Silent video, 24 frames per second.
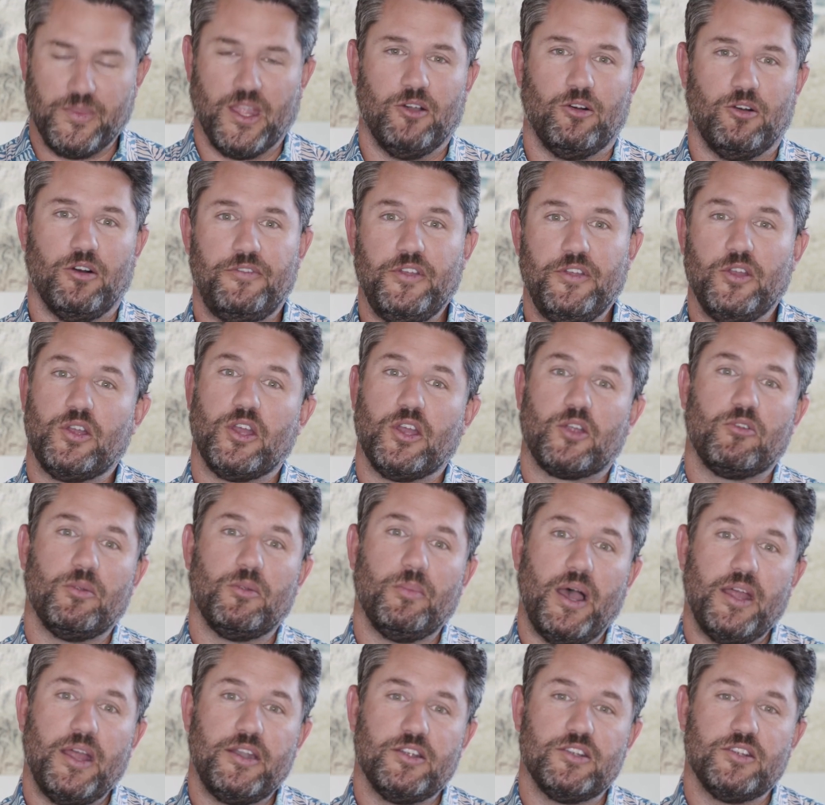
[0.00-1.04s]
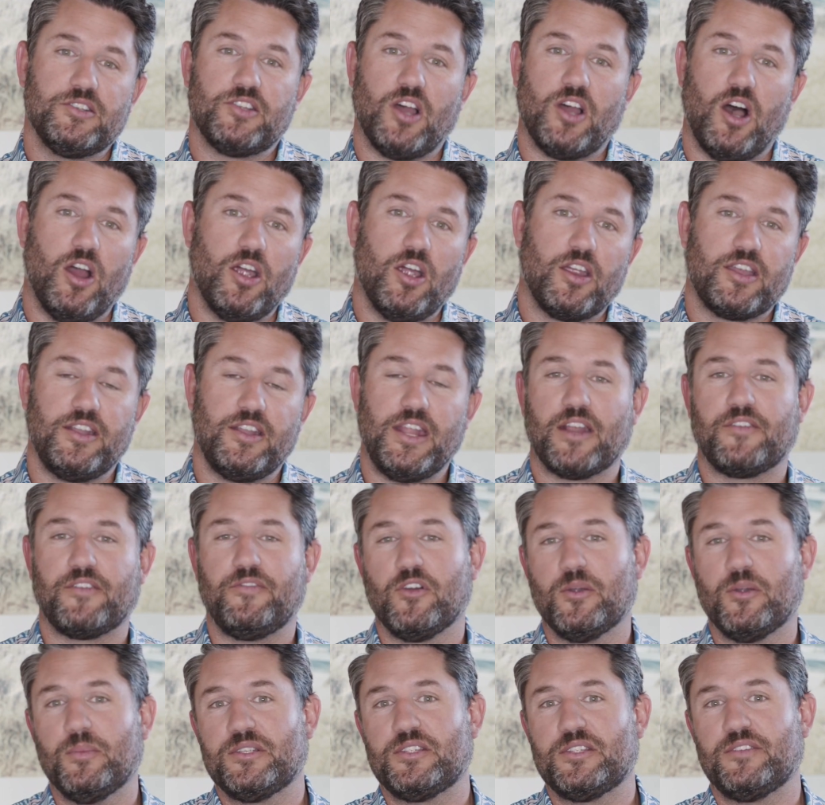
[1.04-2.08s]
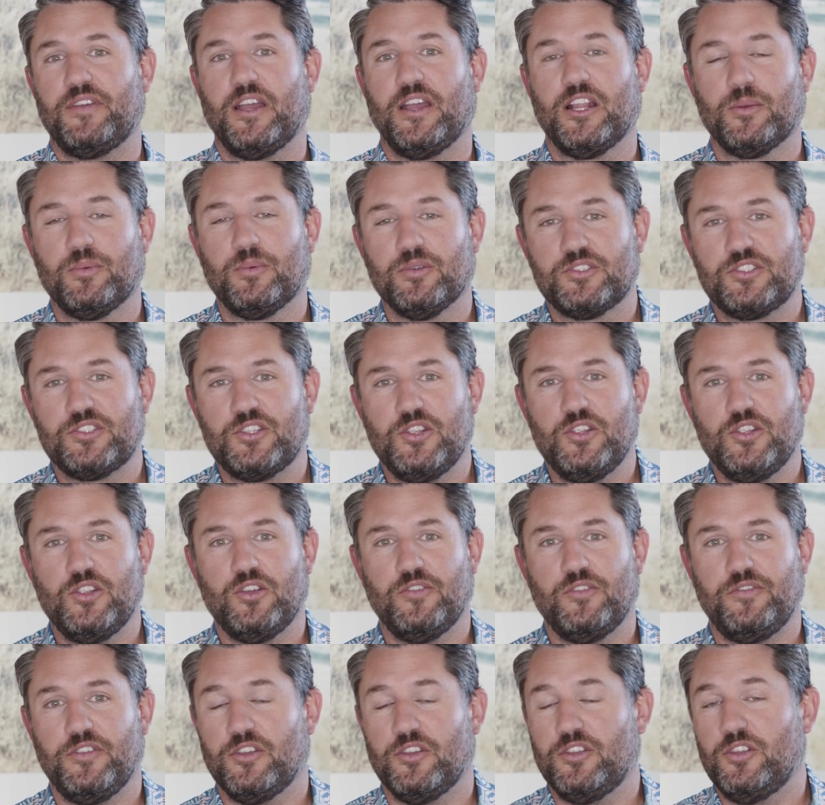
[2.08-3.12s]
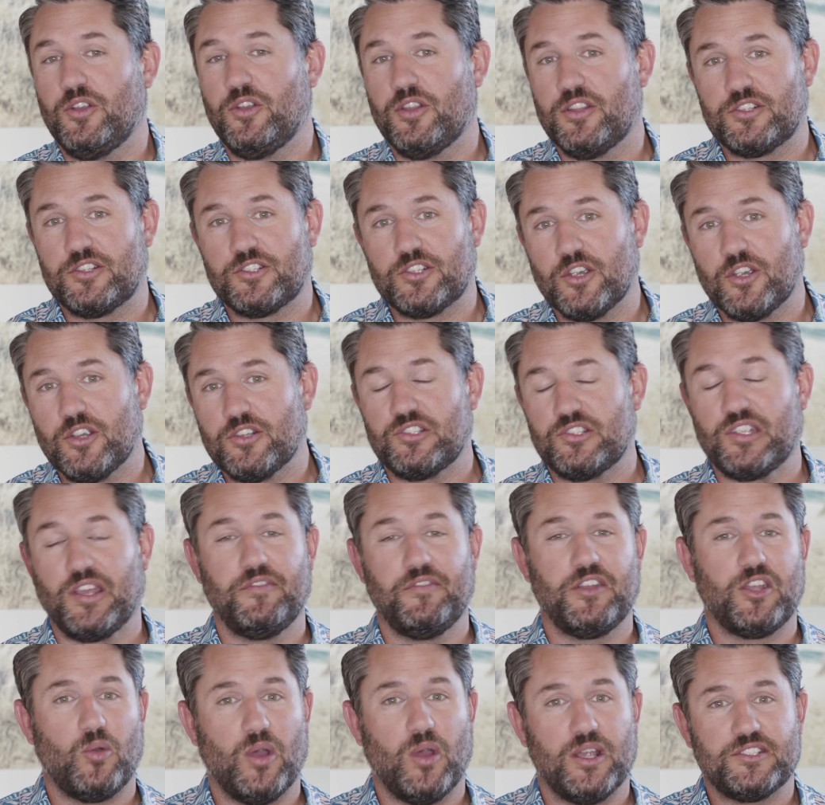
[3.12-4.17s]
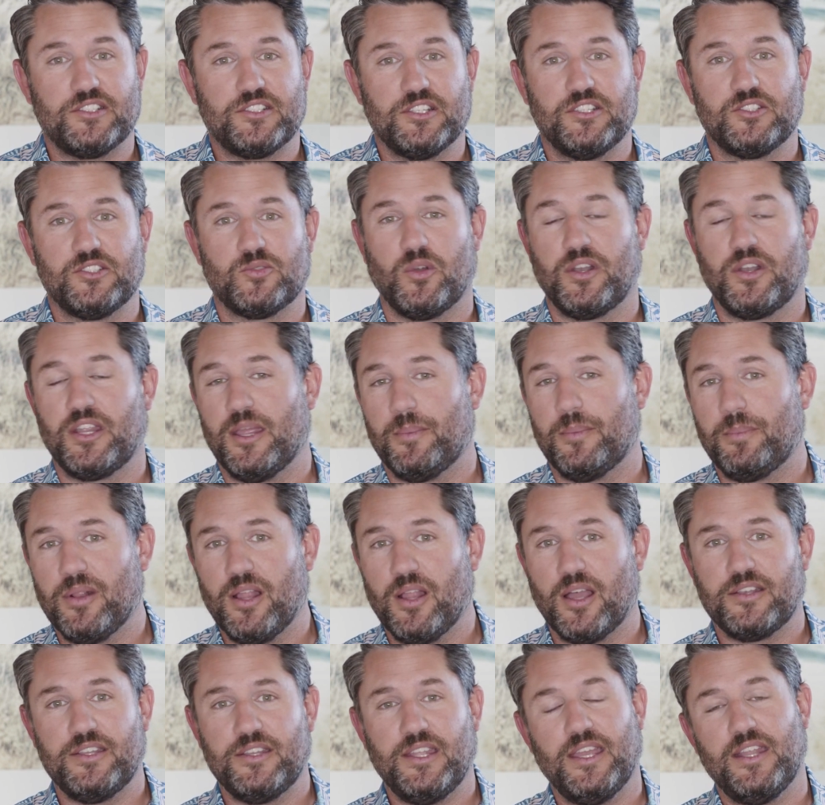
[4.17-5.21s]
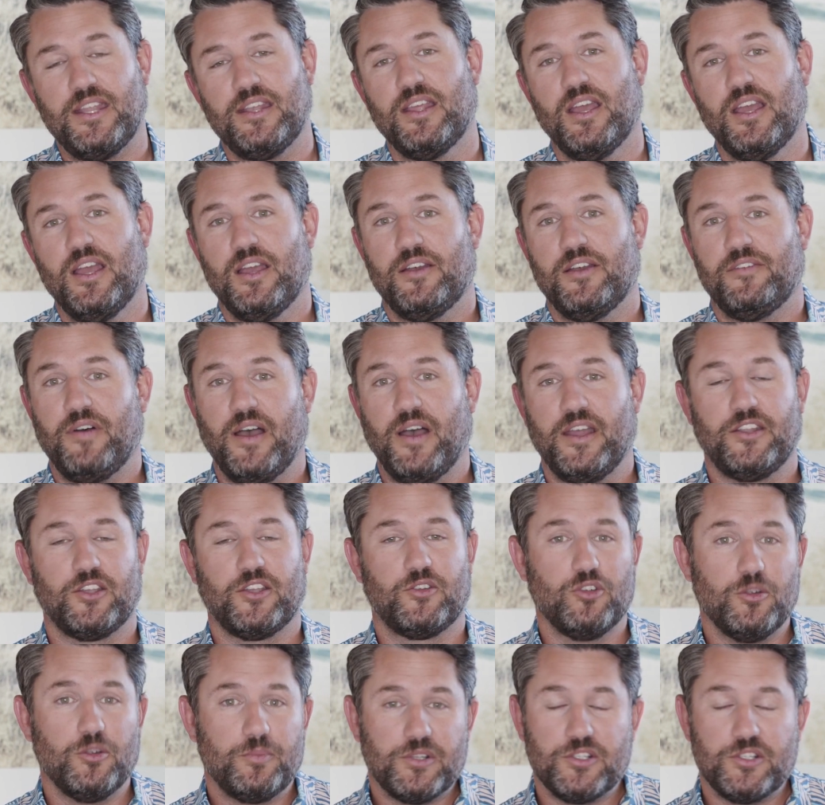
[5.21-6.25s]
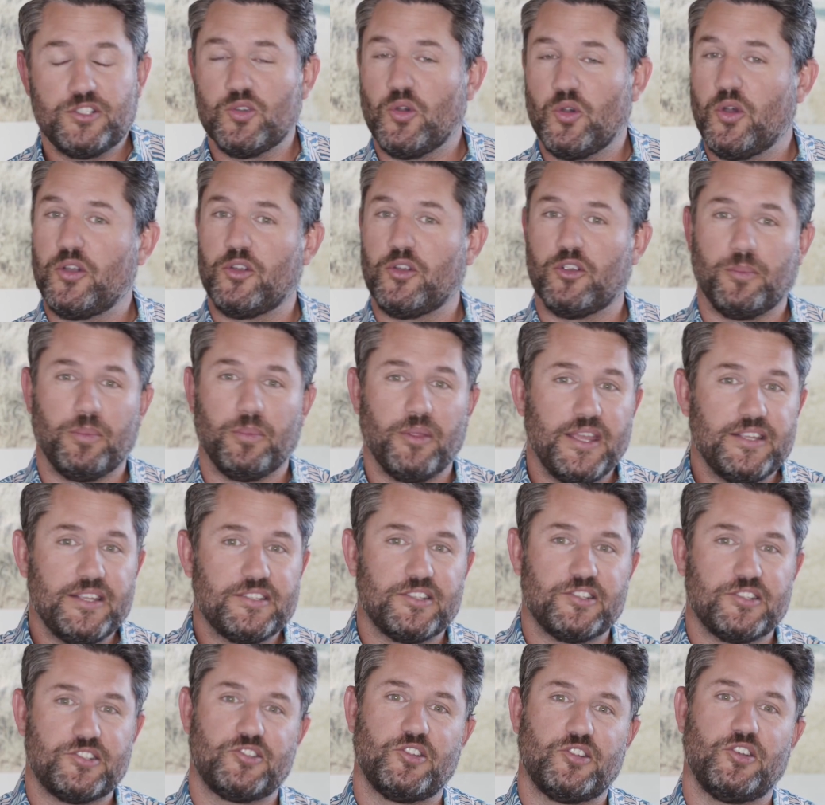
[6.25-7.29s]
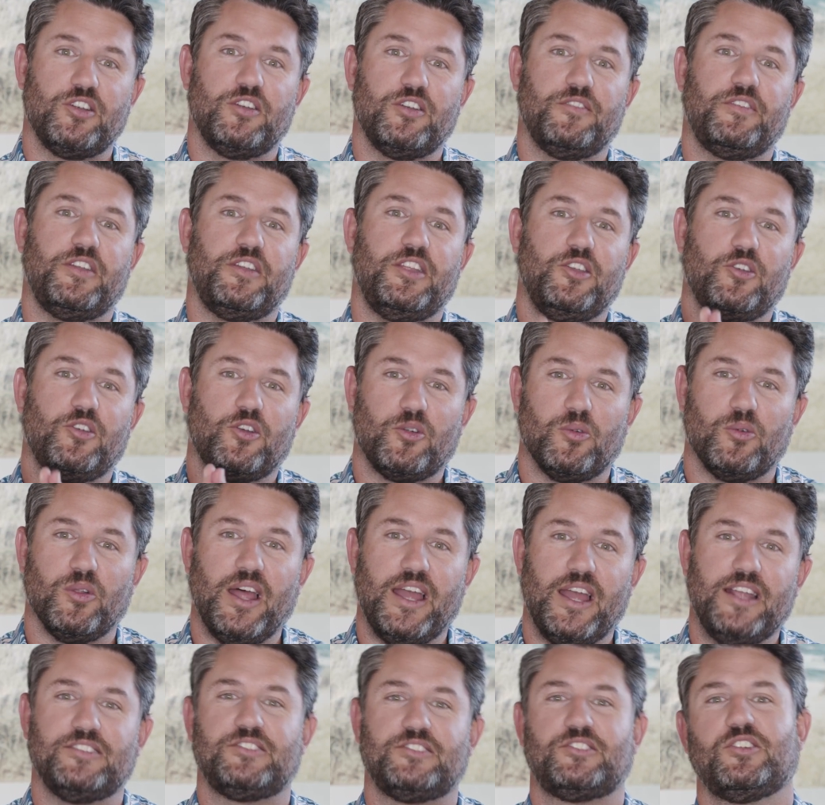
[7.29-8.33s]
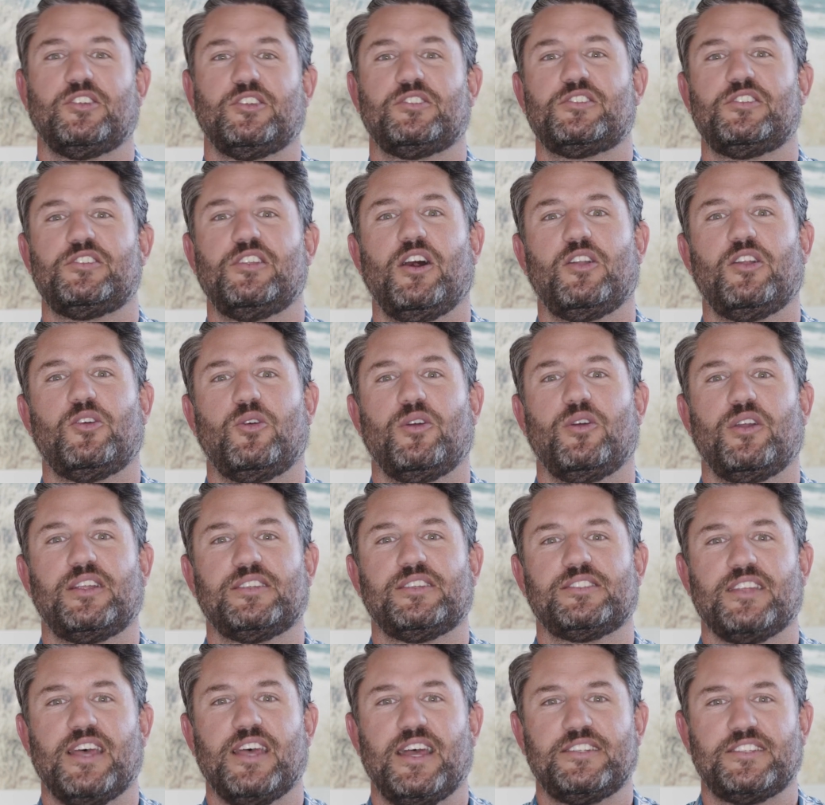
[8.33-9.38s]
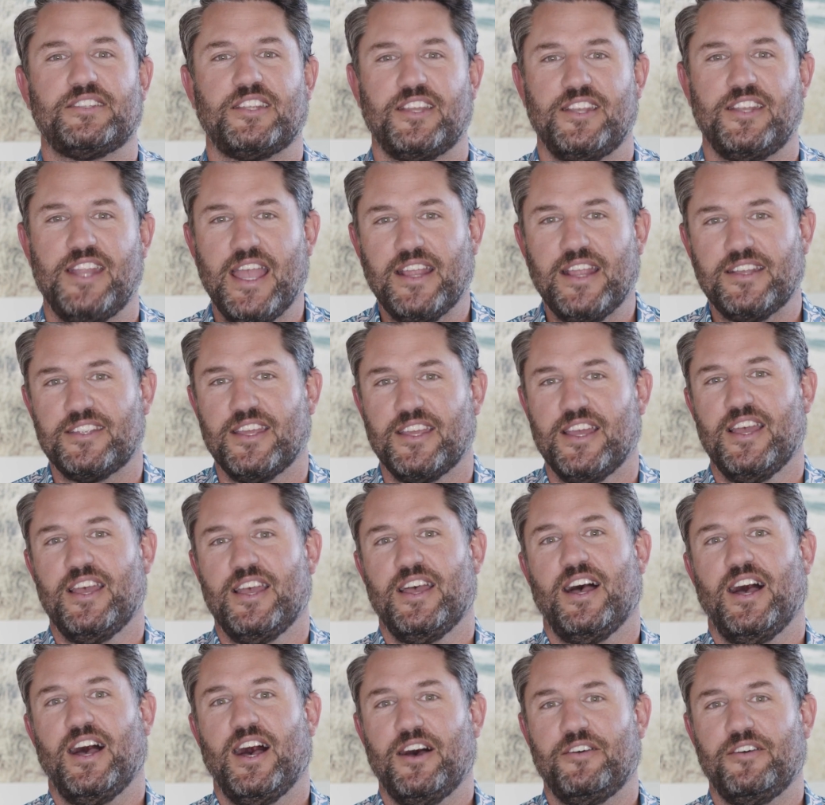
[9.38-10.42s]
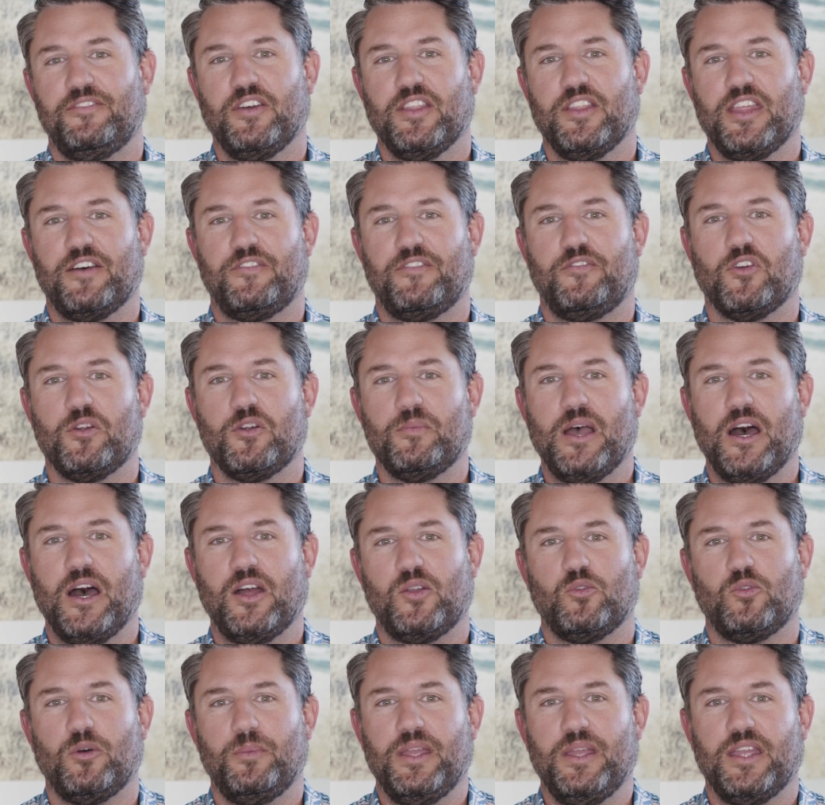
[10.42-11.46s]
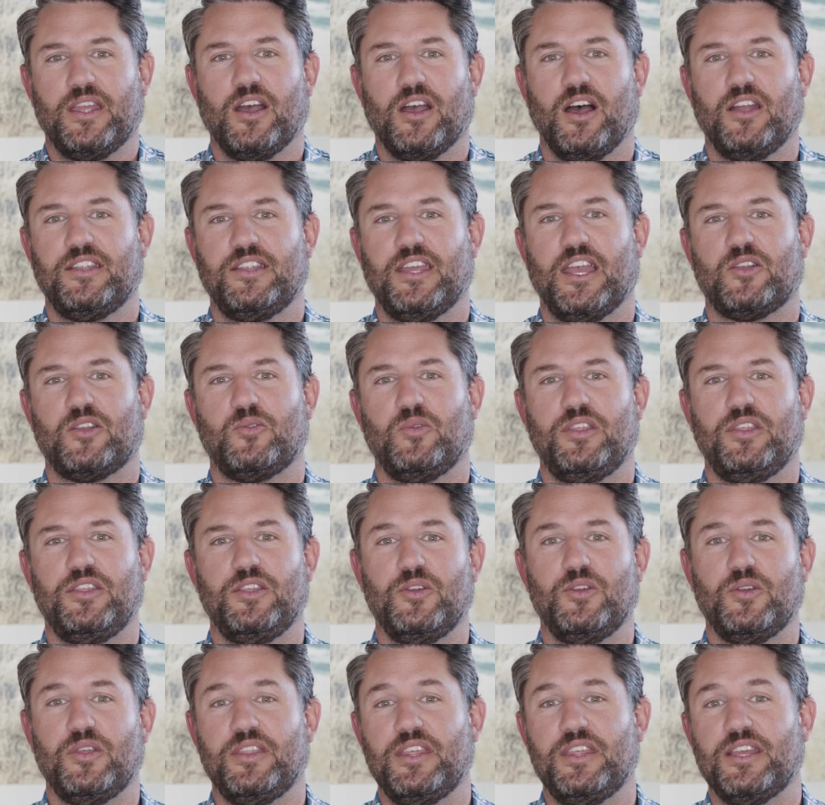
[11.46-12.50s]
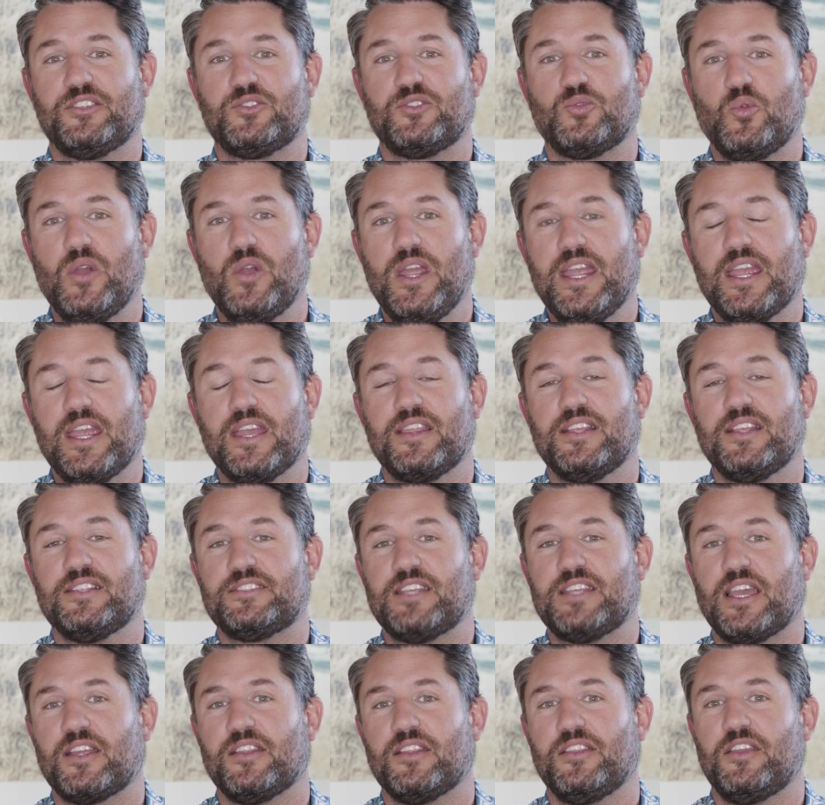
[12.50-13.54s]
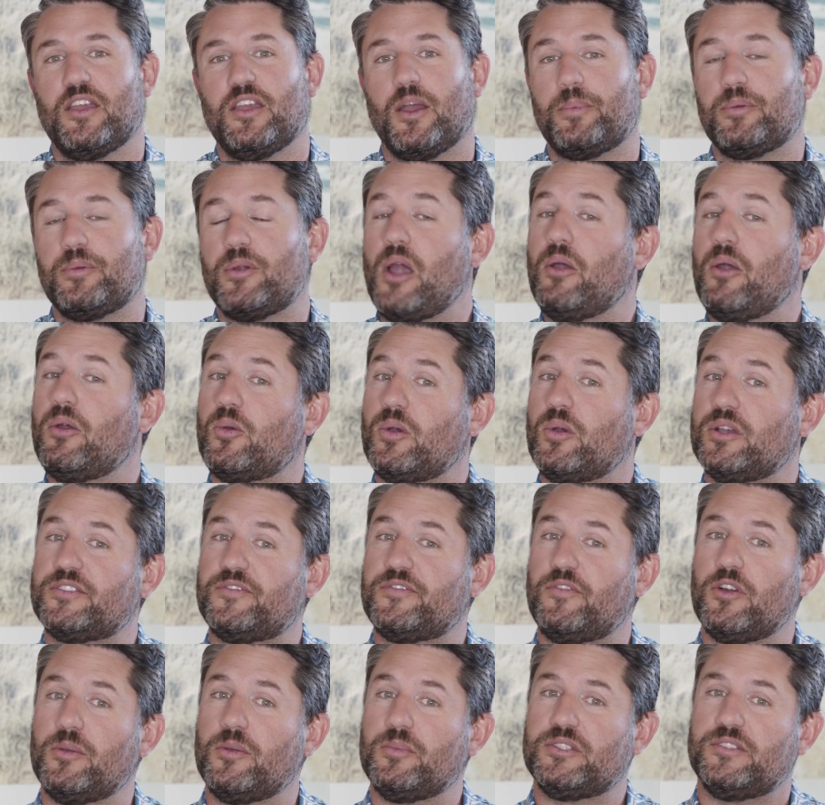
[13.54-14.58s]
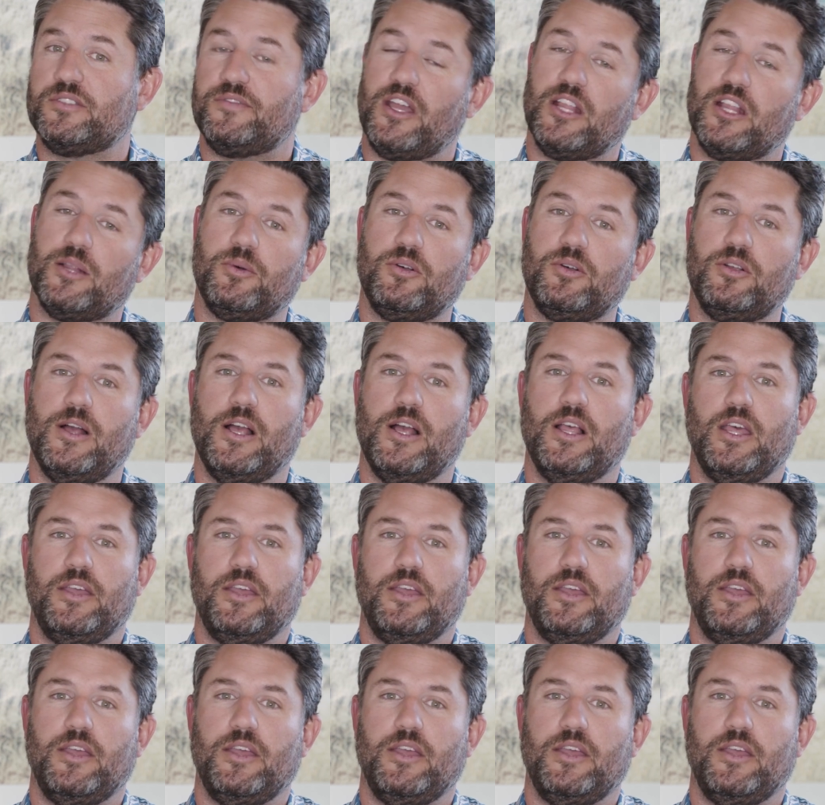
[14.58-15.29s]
Well, a few quick reminders our connect form is available to you if you're new to the church, you have any questions, want to get plugged in, find a group to join or a place to serve. You can go to reliancechurch.org/connect, uh, fill that form out, and we'll be in contact with you this week. And then, secondly, our prayer request form is available.